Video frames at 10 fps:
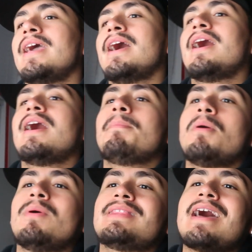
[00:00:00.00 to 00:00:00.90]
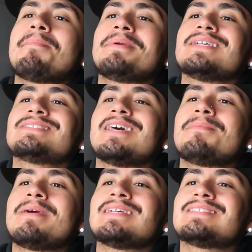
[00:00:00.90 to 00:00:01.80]
But with that being
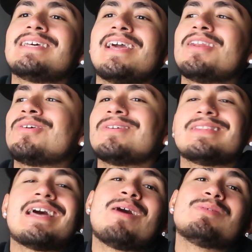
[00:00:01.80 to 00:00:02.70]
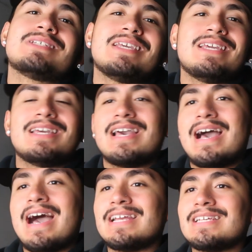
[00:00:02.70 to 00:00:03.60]
said, man, Sereno, that was he.
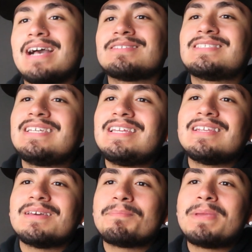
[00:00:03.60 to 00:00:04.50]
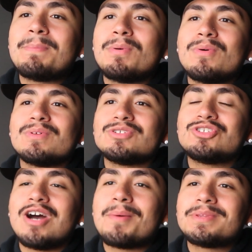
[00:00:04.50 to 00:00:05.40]
I've seen people
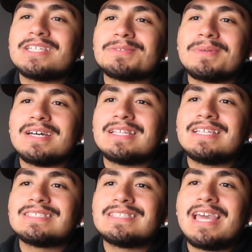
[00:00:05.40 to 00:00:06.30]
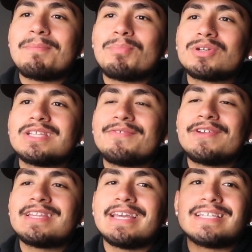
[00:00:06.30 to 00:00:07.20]
drop this, bro. This name, Porte
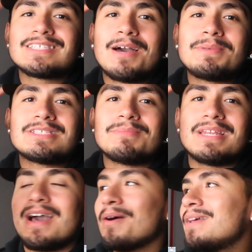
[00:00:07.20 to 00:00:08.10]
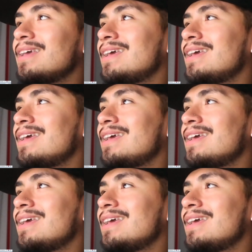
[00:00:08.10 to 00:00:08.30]
Diferente, it's coming to me now.